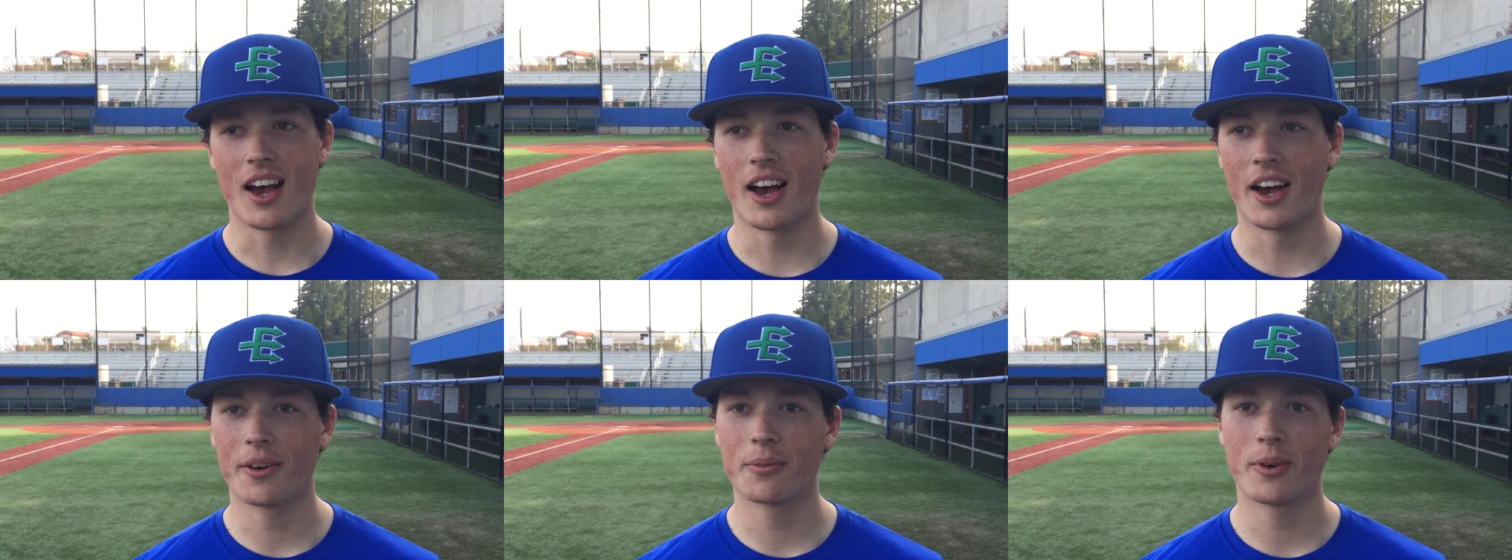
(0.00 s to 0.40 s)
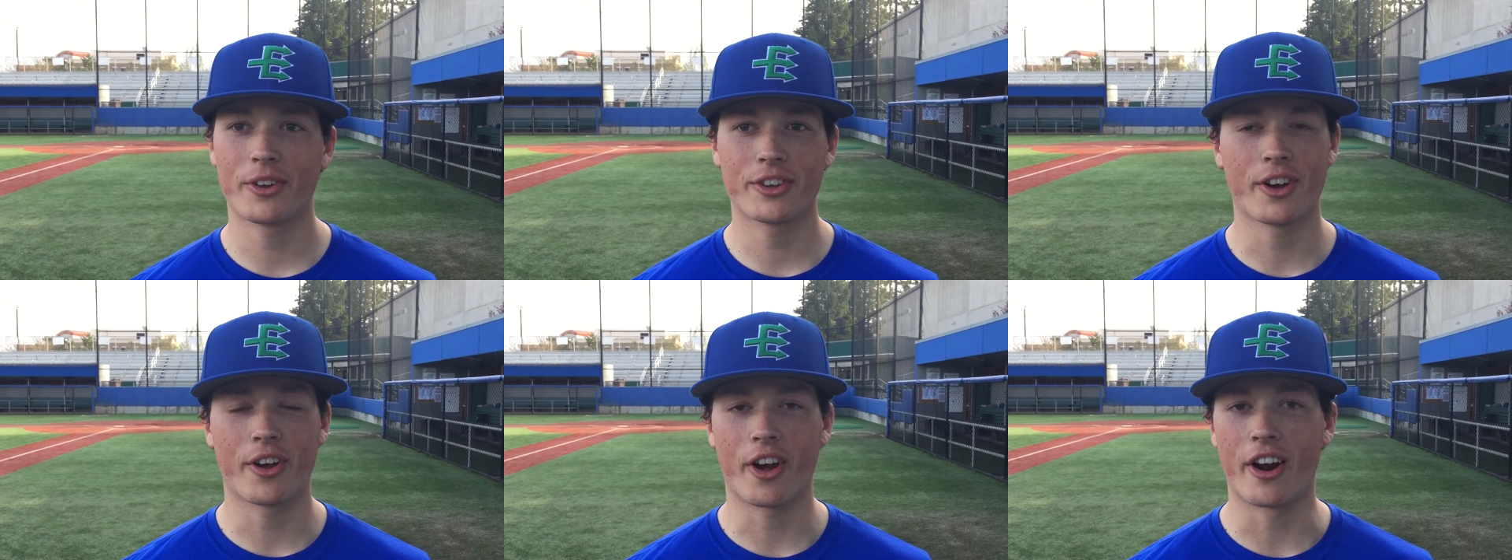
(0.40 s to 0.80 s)
Uh,
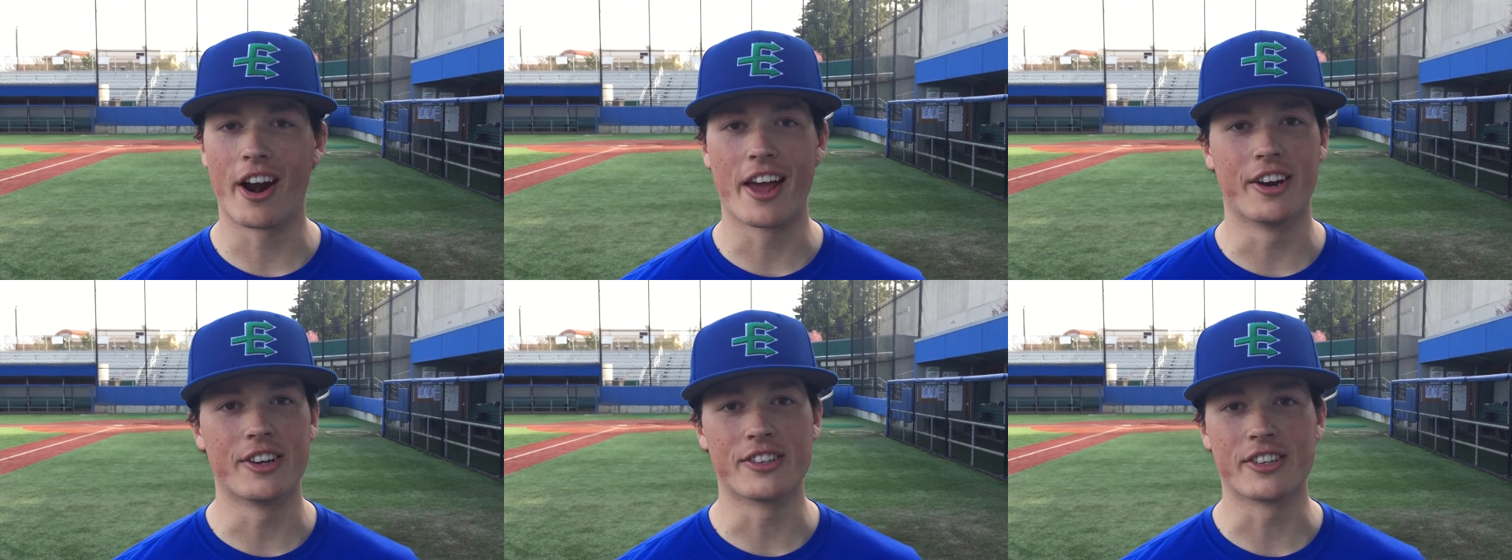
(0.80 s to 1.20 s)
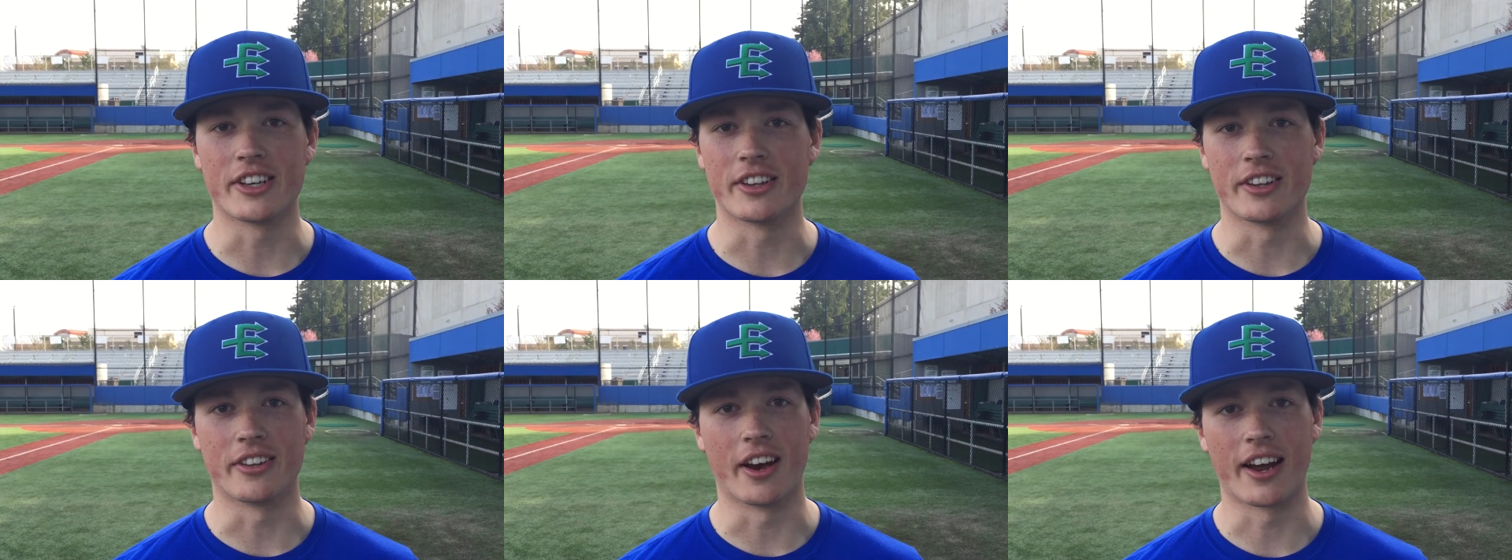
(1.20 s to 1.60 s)
well, you know, our
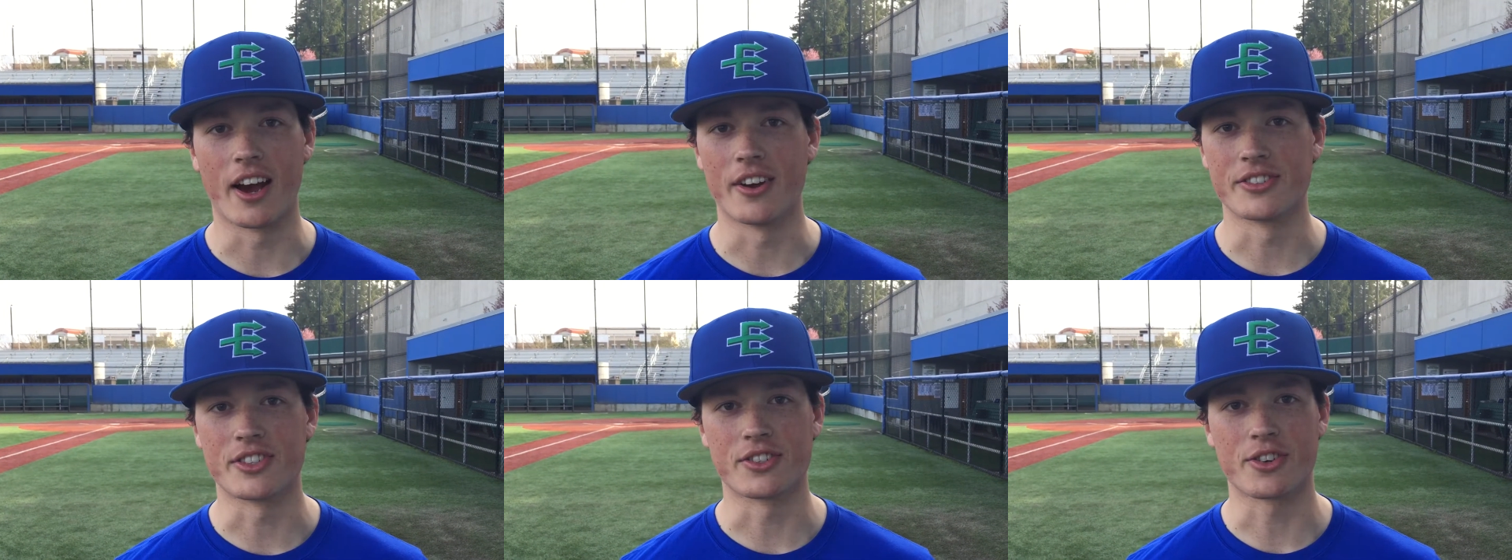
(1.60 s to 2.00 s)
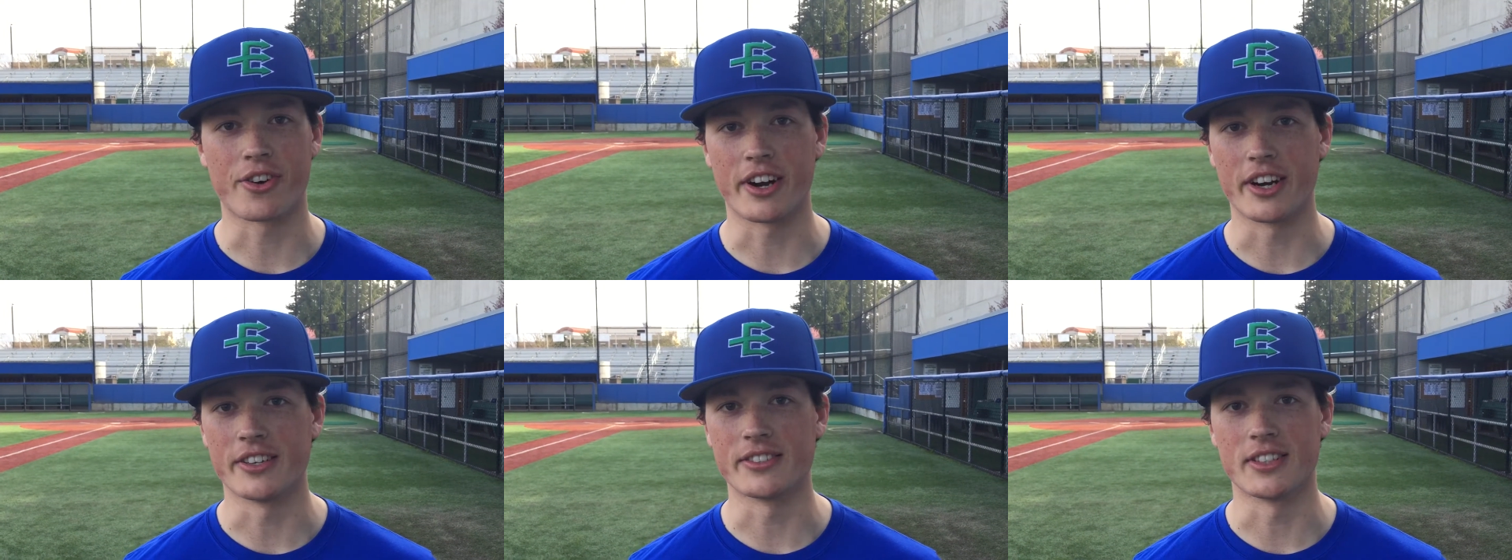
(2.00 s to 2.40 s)
energy in the dugout is just
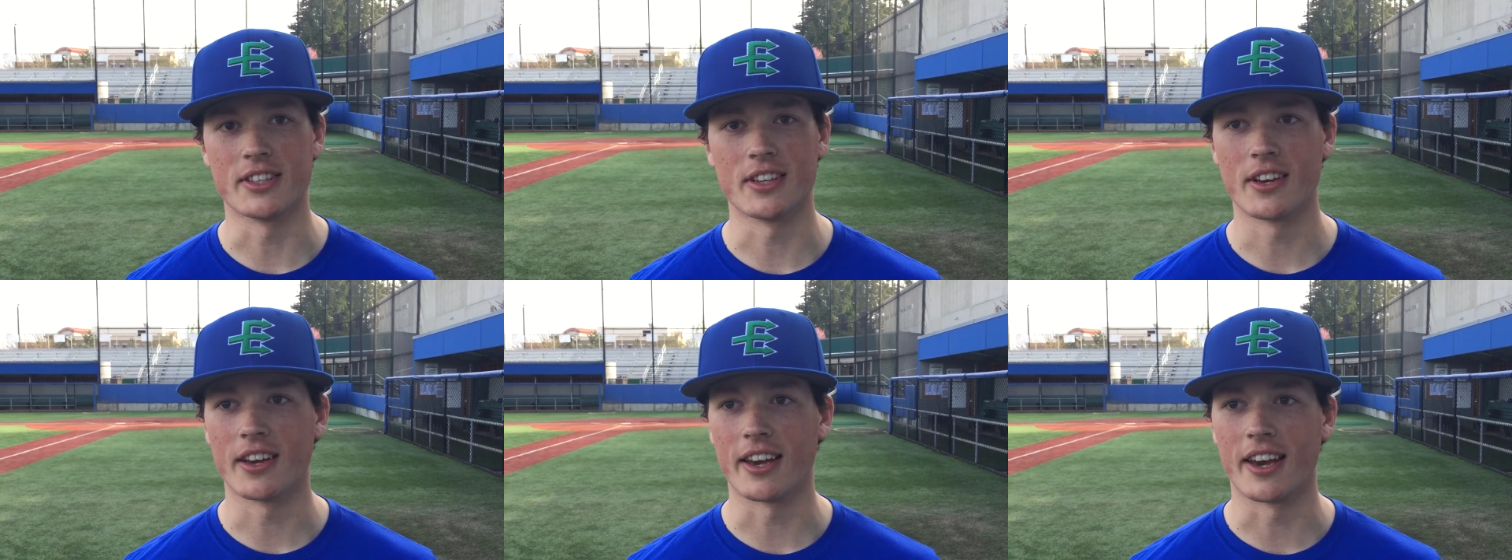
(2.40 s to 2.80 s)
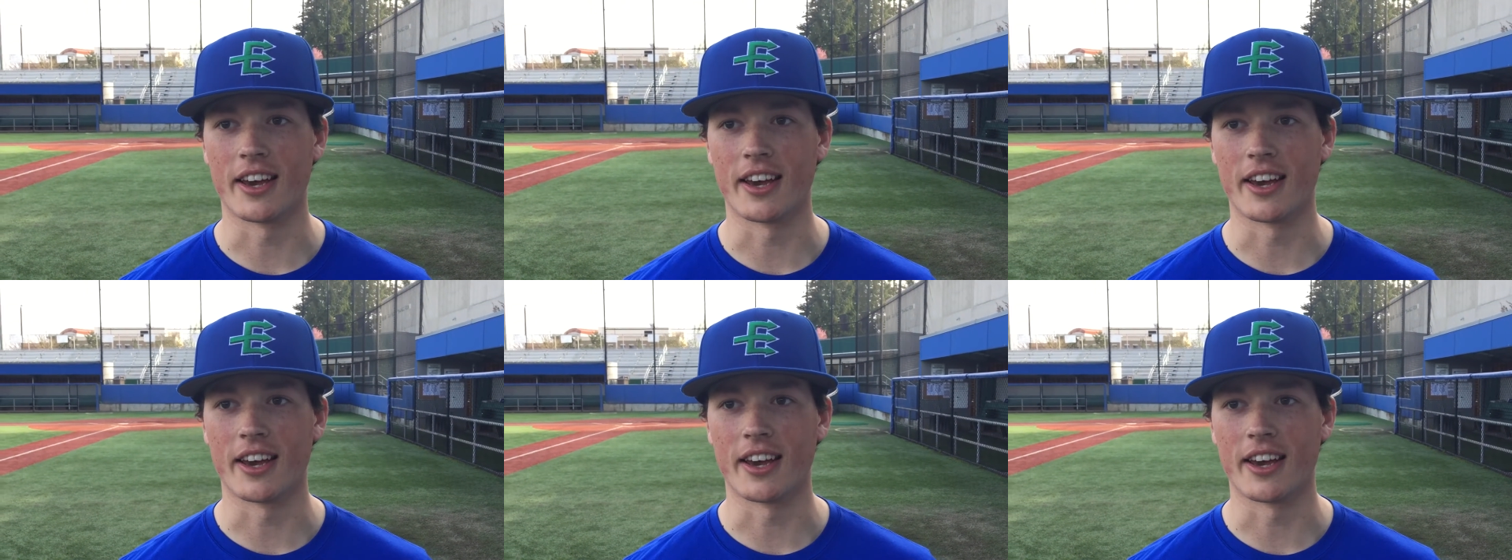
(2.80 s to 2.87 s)
crazy,